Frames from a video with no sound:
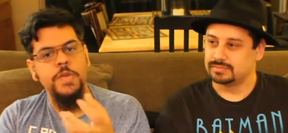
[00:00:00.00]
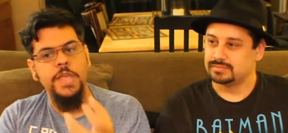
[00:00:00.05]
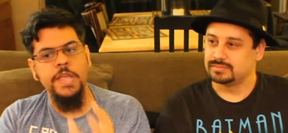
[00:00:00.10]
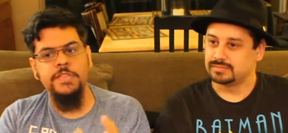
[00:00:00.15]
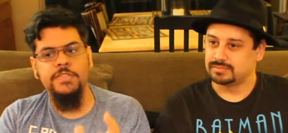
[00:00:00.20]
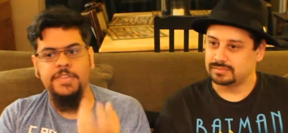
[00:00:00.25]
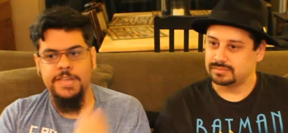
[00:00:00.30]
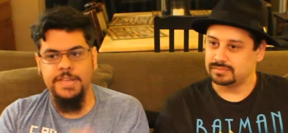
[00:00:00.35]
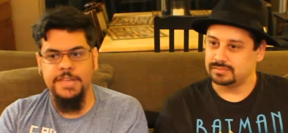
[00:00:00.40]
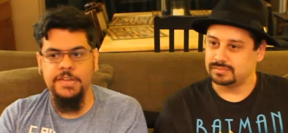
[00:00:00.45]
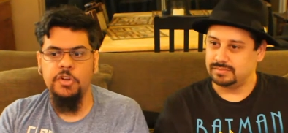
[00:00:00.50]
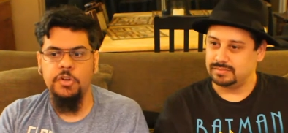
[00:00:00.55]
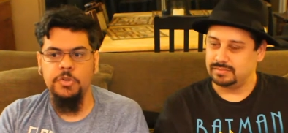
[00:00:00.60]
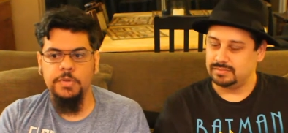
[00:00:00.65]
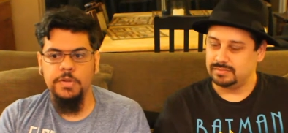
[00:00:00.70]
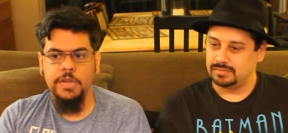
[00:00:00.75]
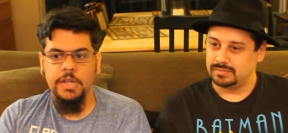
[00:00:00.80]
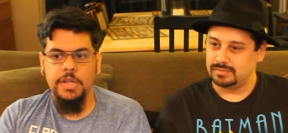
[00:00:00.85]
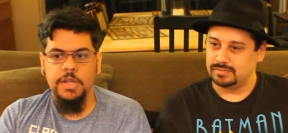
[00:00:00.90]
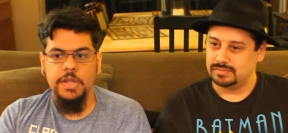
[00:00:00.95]
Speaker 1: gets
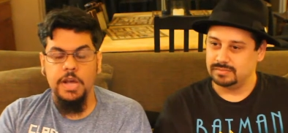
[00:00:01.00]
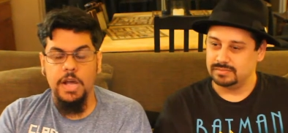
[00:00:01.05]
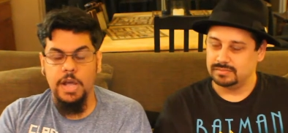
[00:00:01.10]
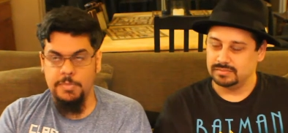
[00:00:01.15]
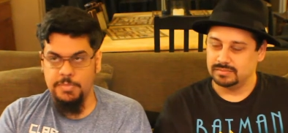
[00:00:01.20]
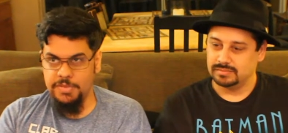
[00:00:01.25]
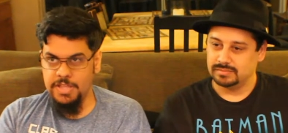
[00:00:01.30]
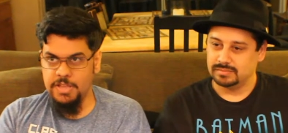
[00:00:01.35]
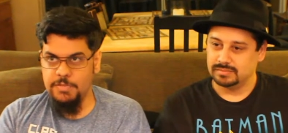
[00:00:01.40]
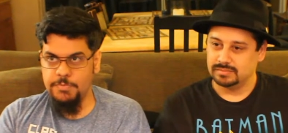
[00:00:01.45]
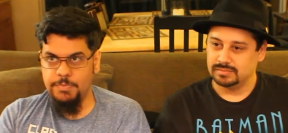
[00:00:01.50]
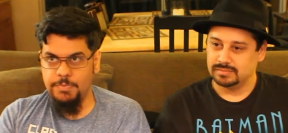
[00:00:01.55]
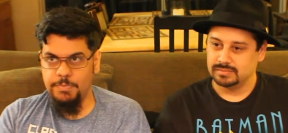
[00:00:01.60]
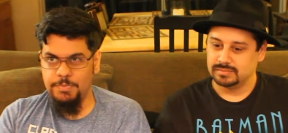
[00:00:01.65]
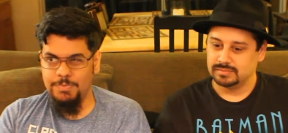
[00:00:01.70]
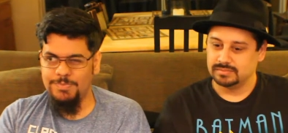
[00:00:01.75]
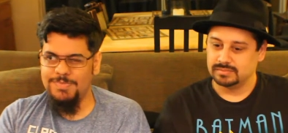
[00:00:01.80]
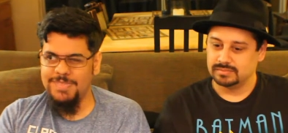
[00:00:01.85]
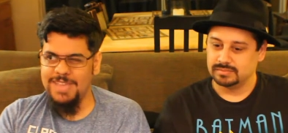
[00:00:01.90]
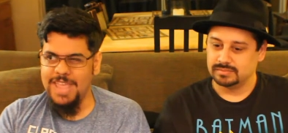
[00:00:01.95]
killed. I believe,
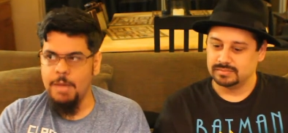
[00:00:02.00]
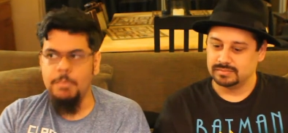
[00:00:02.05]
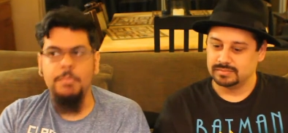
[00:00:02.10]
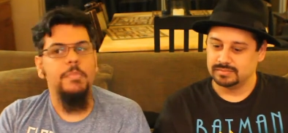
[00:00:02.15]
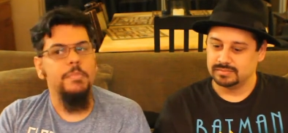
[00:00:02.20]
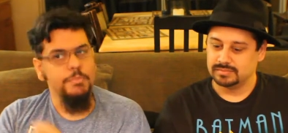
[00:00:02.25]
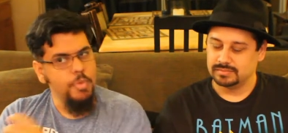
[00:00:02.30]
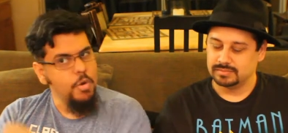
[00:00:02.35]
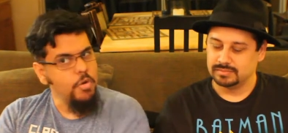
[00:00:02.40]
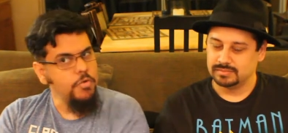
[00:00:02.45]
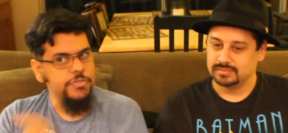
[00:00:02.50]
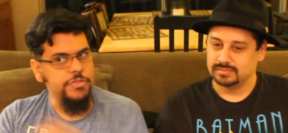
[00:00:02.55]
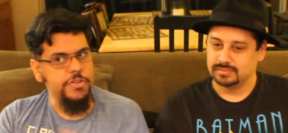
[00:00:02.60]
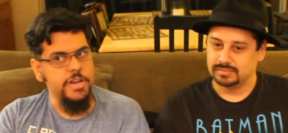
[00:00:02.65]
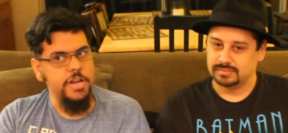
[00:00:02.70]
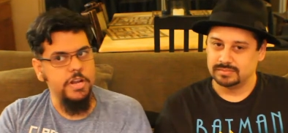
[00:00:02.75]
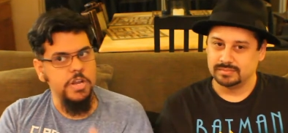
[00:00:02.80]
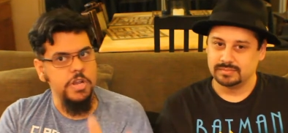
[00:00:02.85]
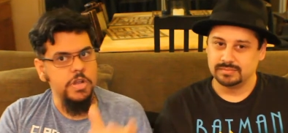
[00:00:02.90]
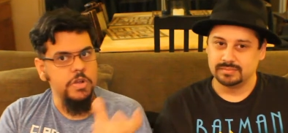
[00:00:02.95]
yeah, in both
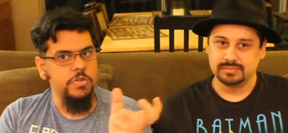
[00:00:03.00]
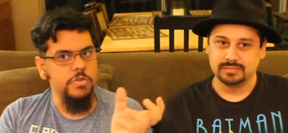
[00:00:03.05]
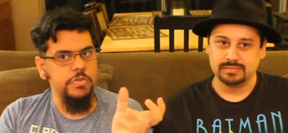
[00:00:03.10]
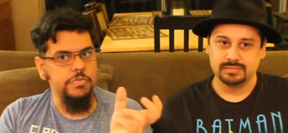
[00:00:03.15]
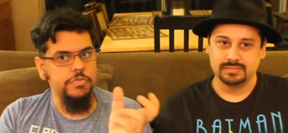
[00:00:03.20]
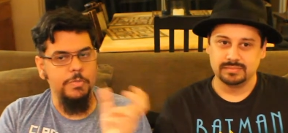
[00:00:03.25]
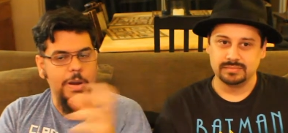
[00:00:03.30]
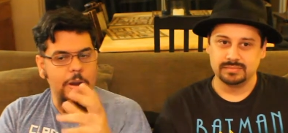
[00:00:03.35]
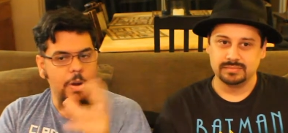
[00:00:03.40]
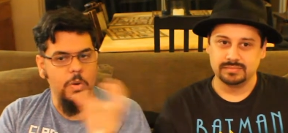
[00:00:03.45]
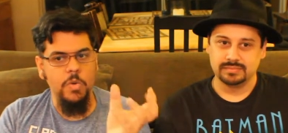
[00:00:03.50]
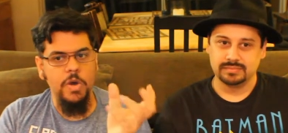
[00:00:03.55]
scenarios, no matter